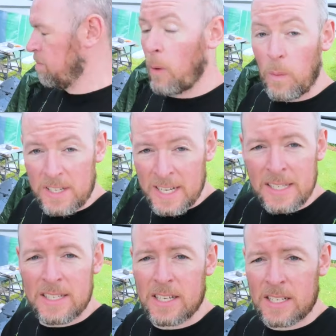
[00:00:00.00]
but we
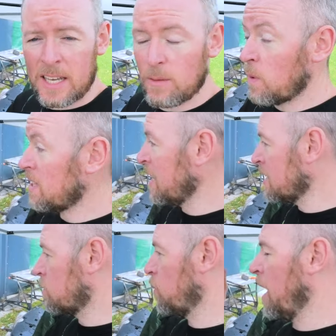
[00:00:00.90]
did succeed. We
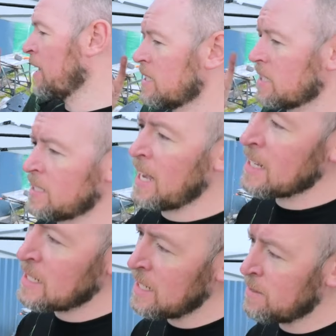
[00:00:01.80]
did! We had a
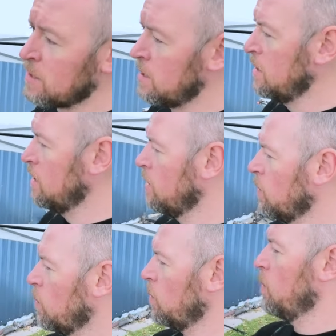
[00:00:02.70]
success, David!
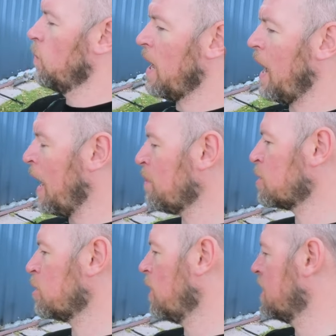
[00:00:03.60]
We
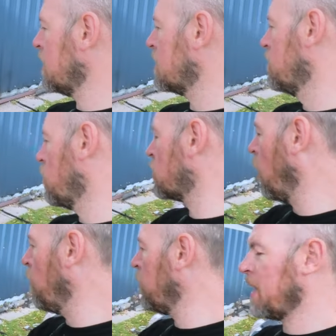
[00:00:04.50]
absolutely did the most
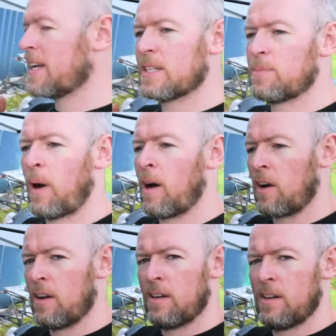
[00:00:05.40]
complicated part.
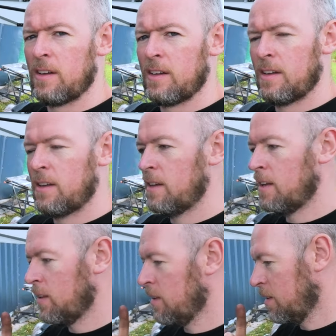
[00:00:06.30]

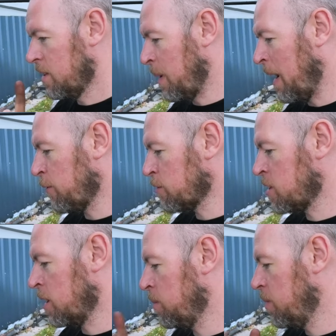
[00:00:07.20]
The baffled
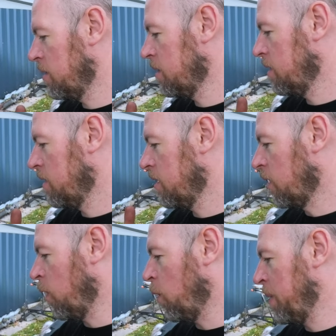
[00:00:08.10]
sump, the
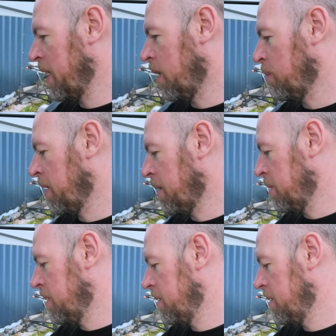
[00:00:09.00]
oil pickup pipe.